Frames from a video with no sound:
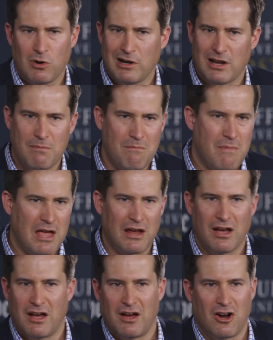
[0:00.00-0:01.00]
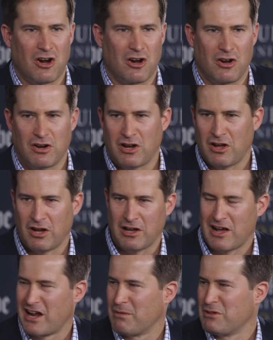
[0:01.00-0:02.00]
We're going to make our
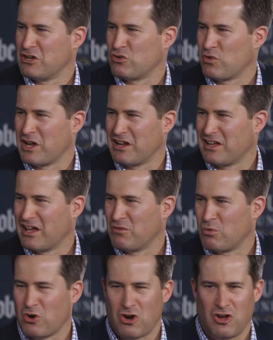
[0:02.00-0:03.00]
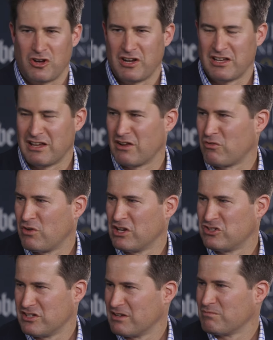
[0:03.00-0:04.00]
economy great again. We're all going to get
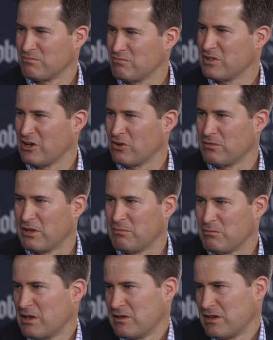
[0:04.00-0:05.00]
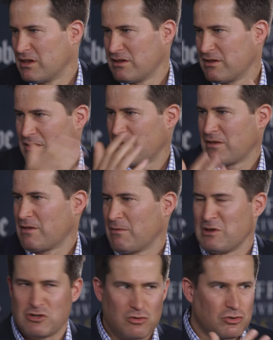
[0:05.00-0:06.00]
rich. And then, you know, and, and, and, and uh,
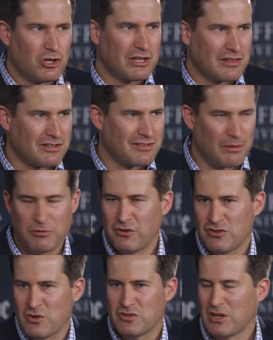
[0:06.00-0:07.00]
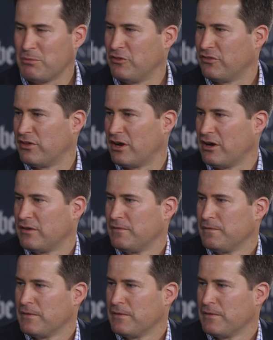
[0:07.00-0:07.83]
uh, you just look at the stuff, there's no substance there.